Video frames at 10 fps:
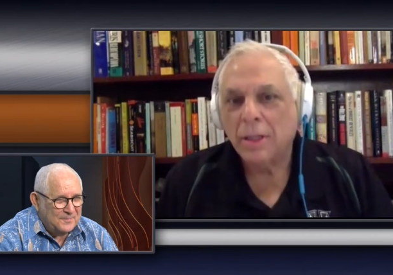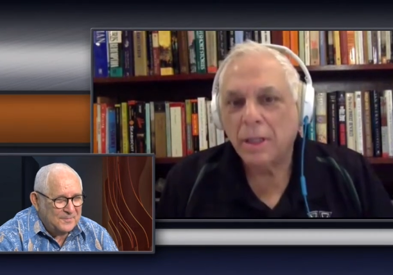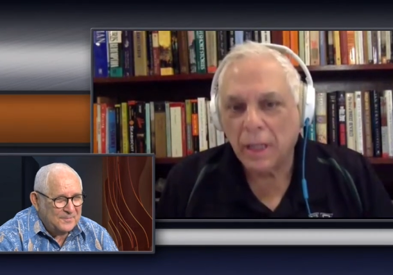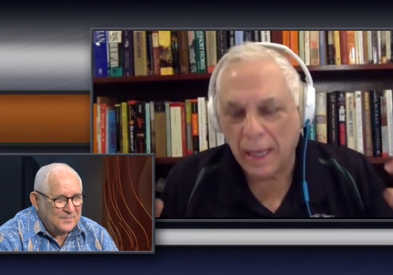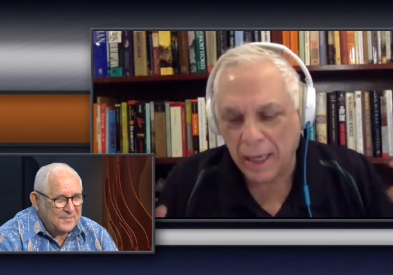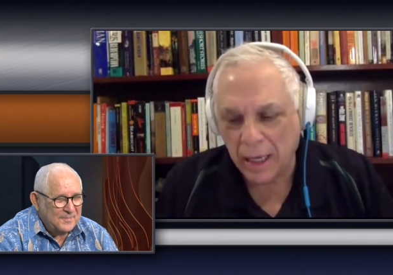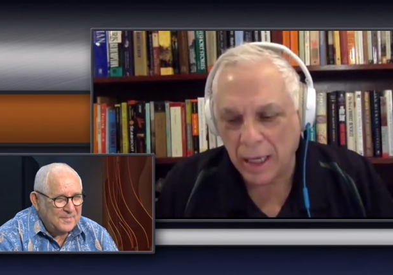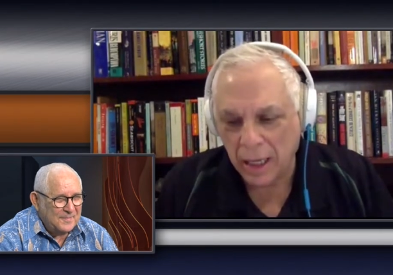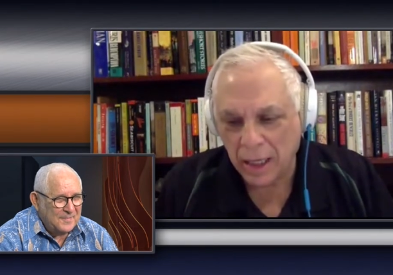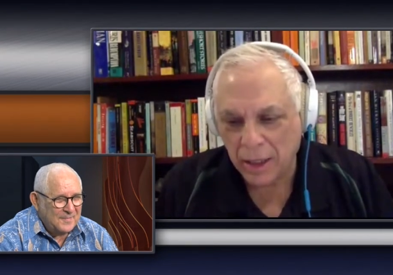
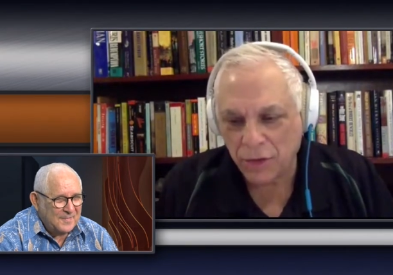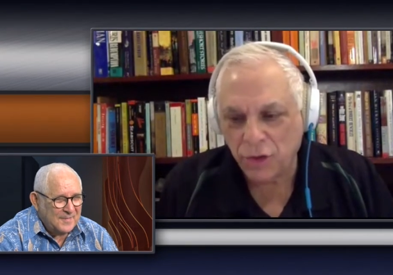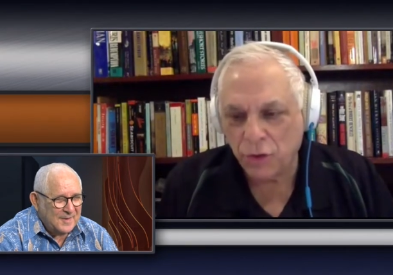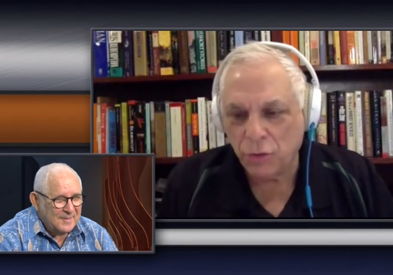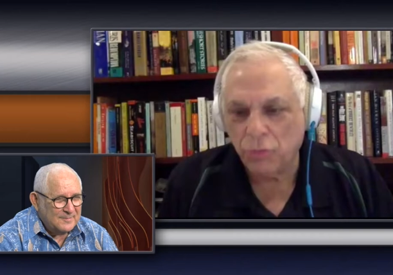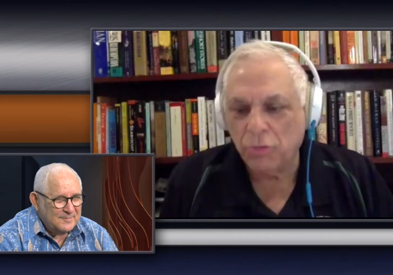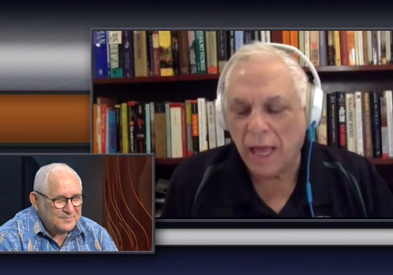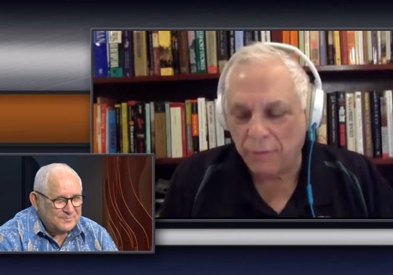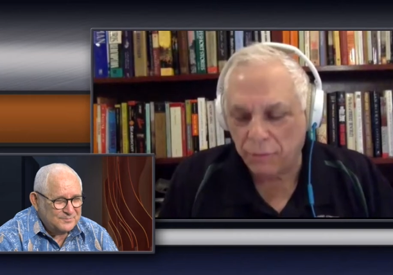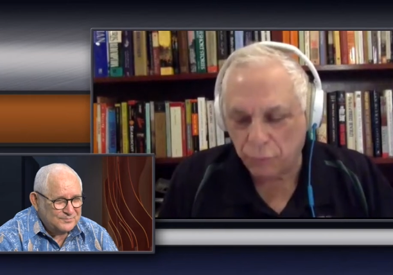Speaker 1: and you have
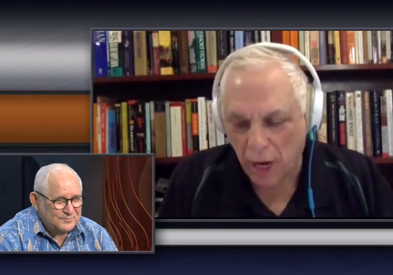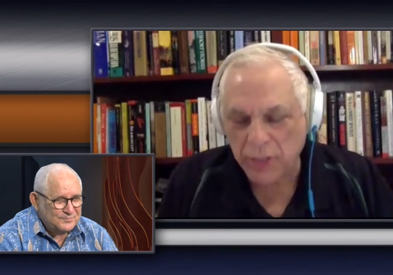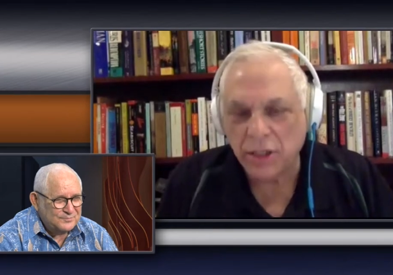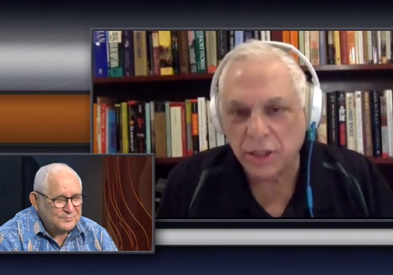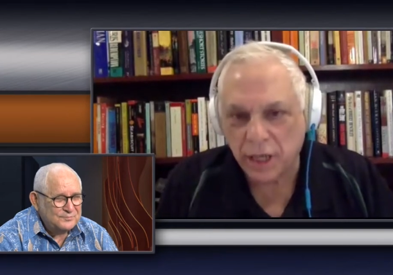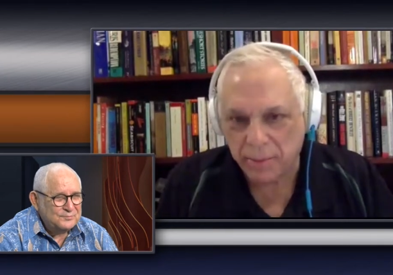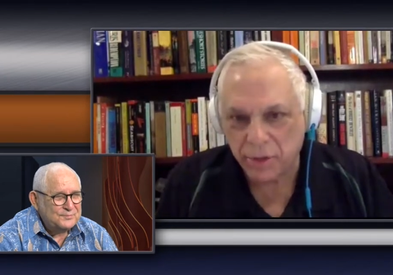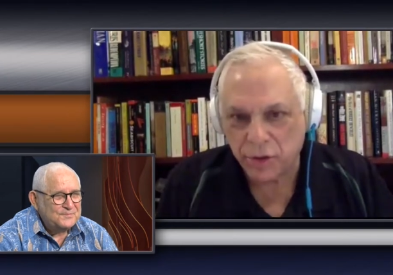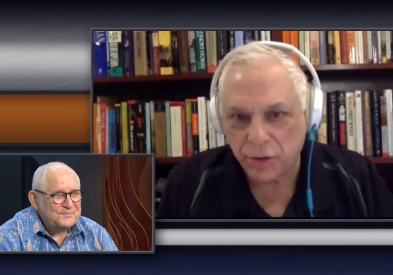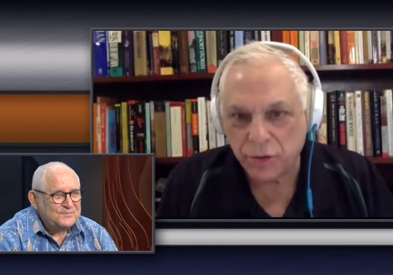rising
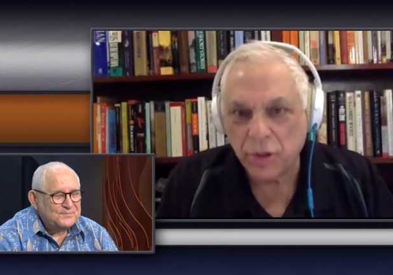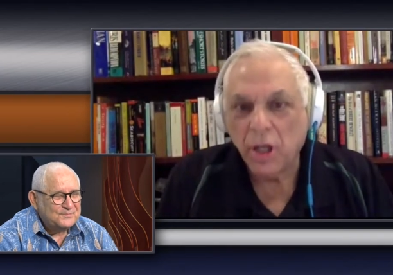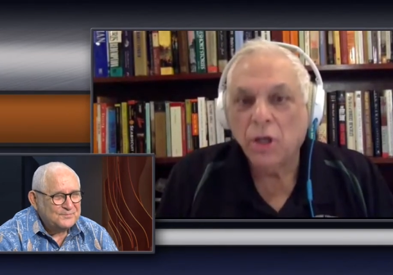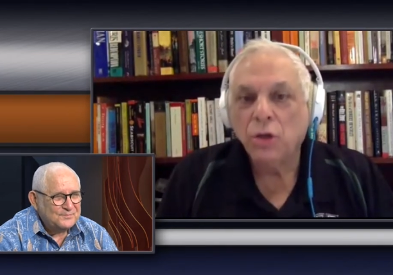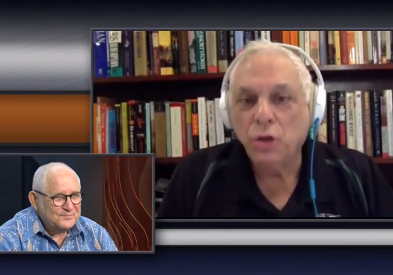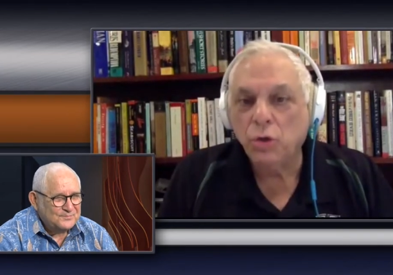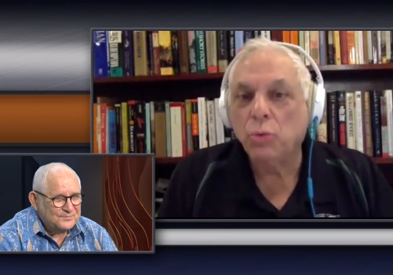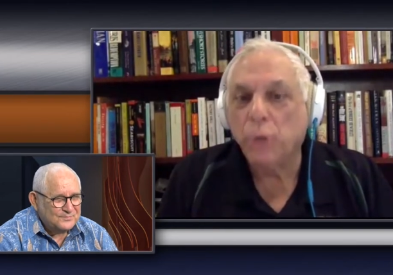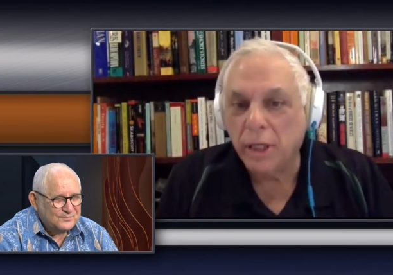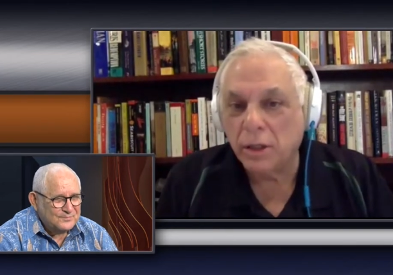temperatures, you
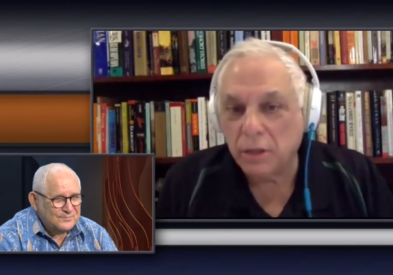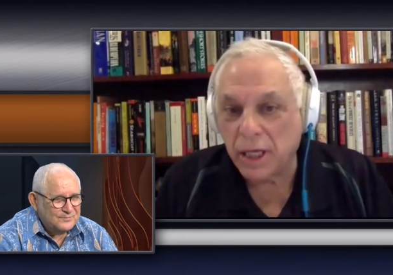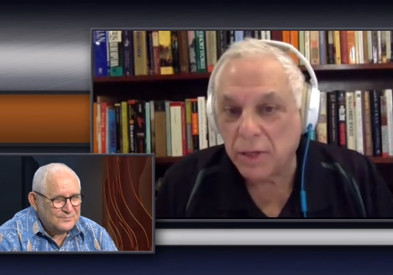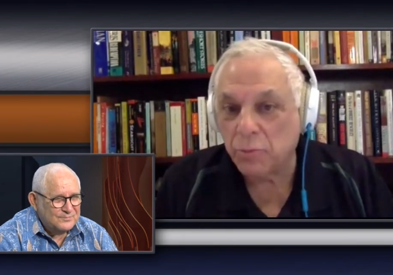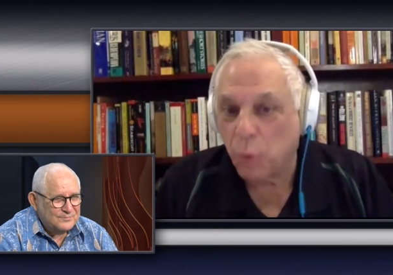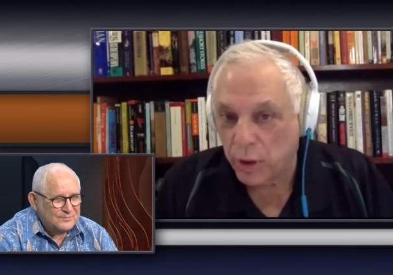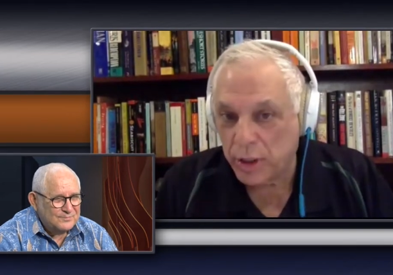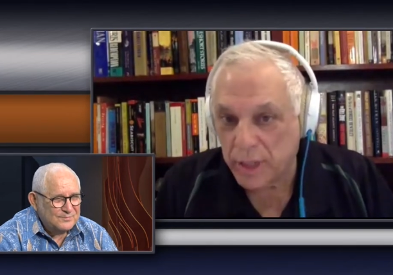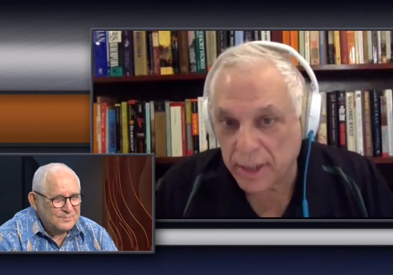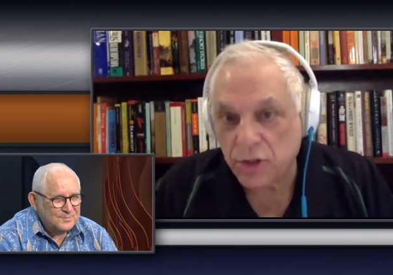will get more
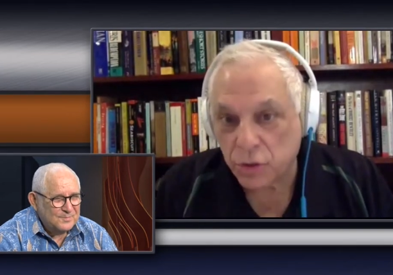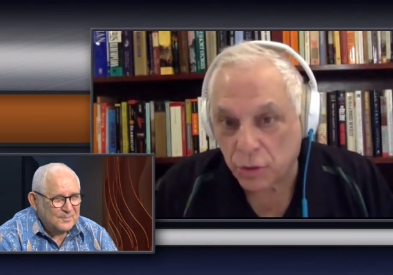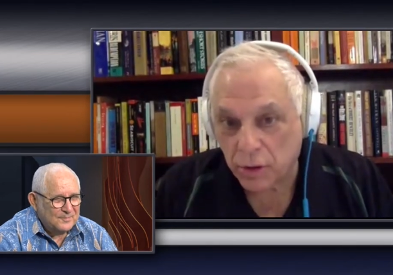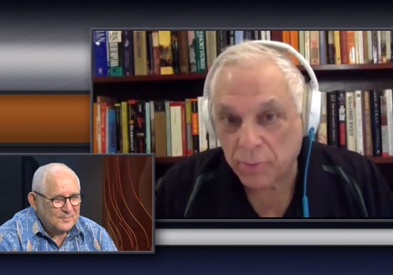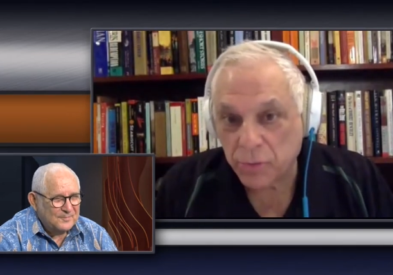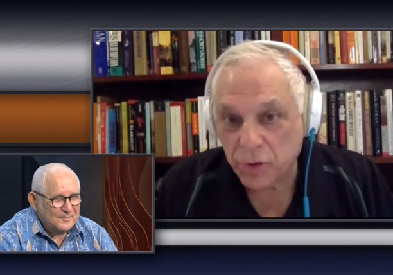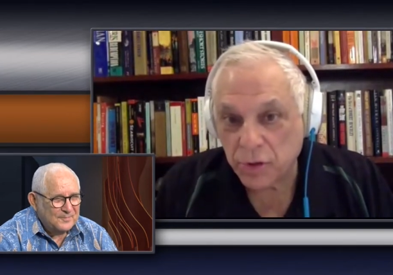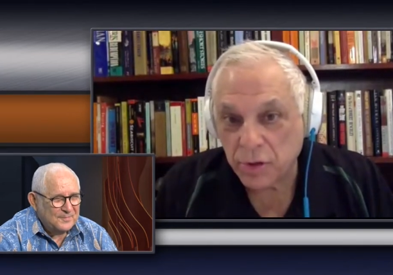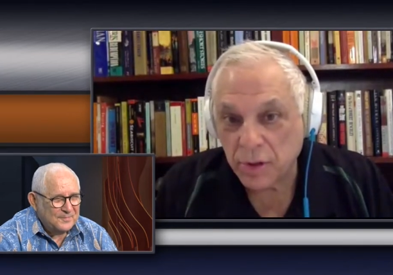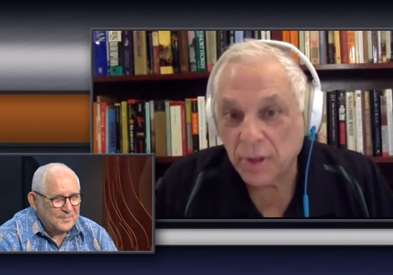intense storms,
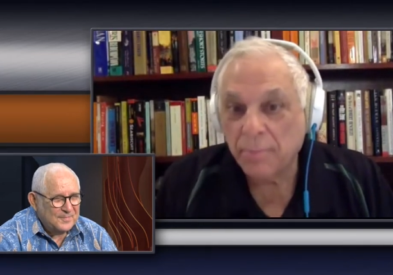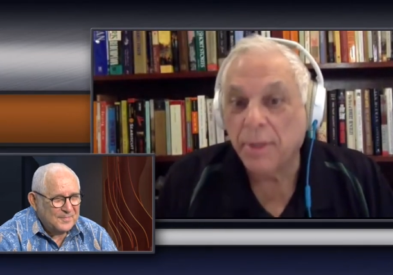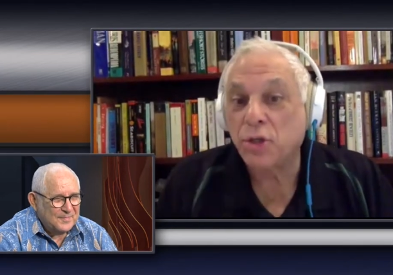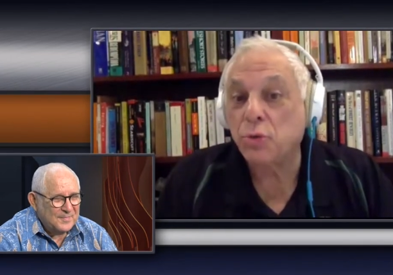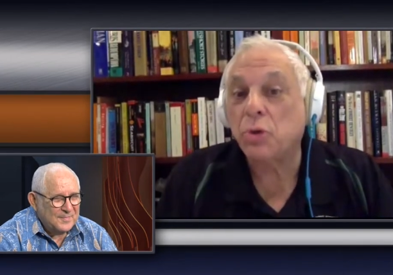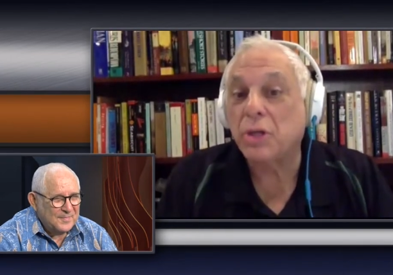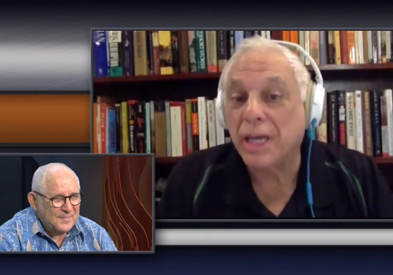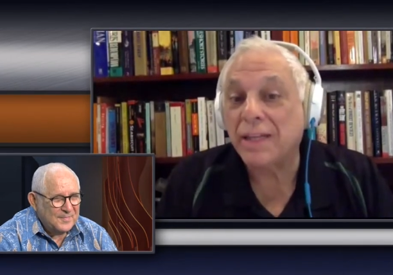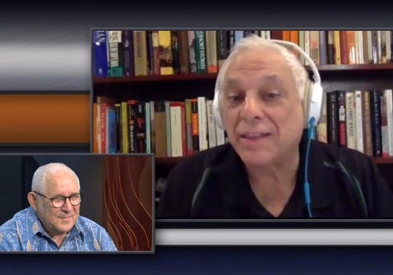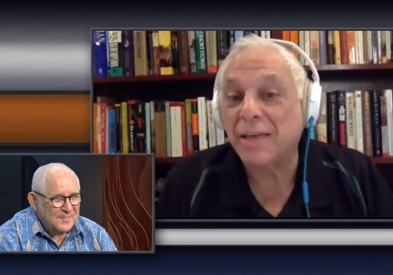but you will
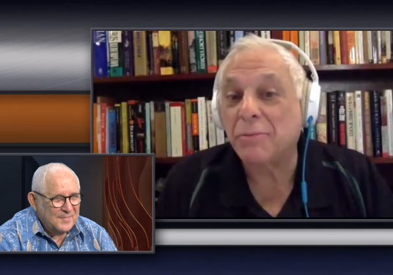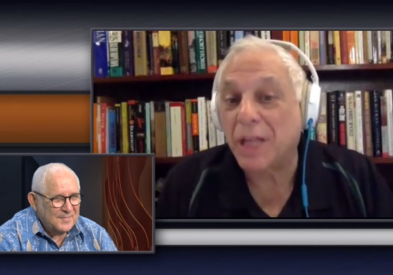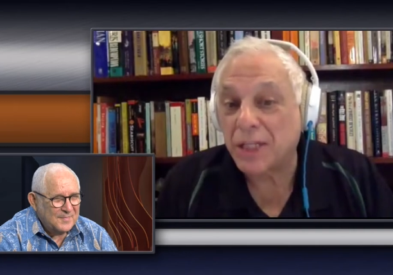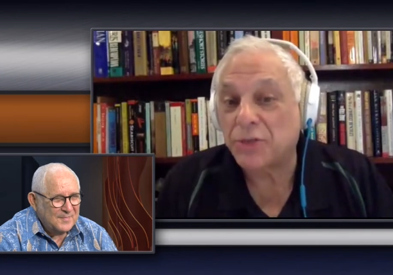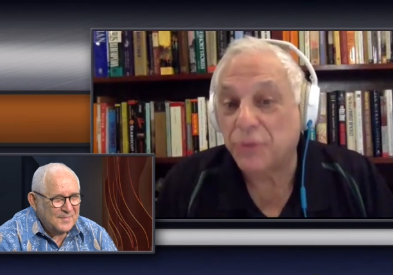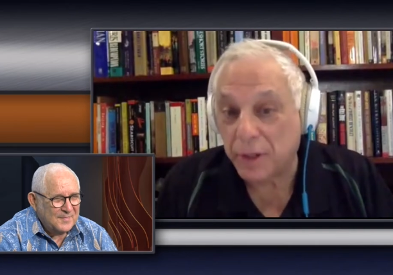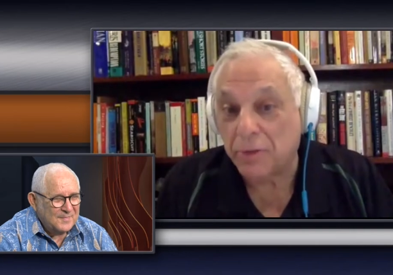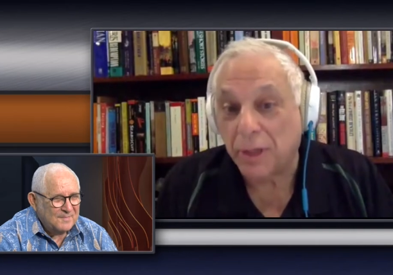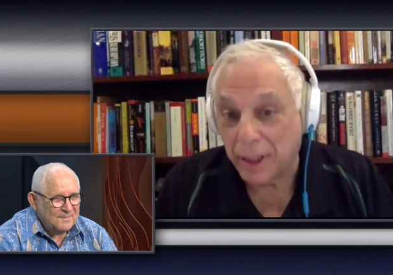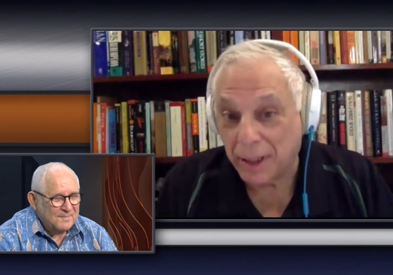get them less
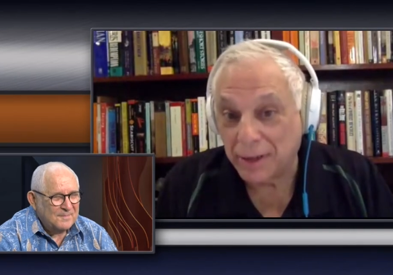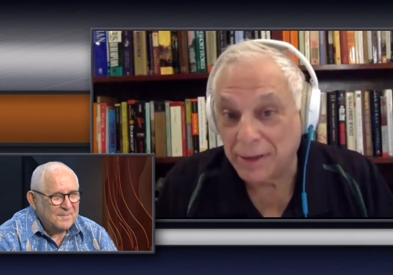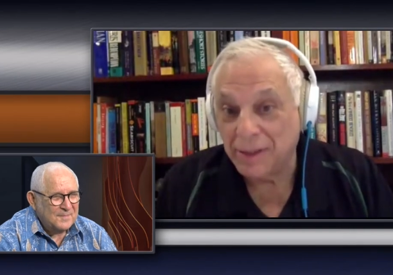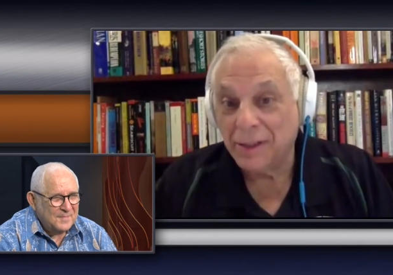frequently. Mm-hmm.